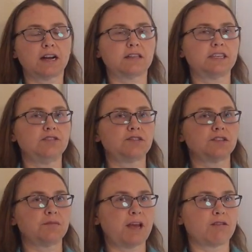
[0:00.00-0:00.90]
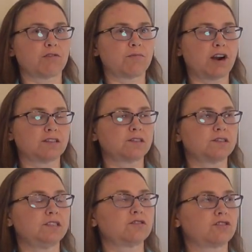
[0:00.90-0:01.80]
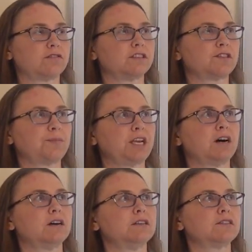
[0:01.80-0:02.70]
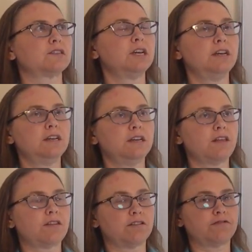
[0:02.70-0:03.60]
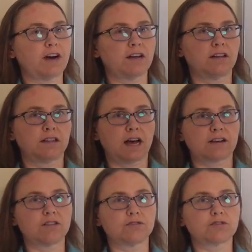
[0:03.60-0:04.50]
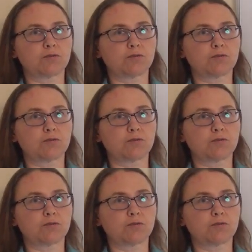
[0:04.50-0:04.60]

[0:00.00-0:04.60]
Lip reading: I like using a payroll processing service because they'll file a lot of those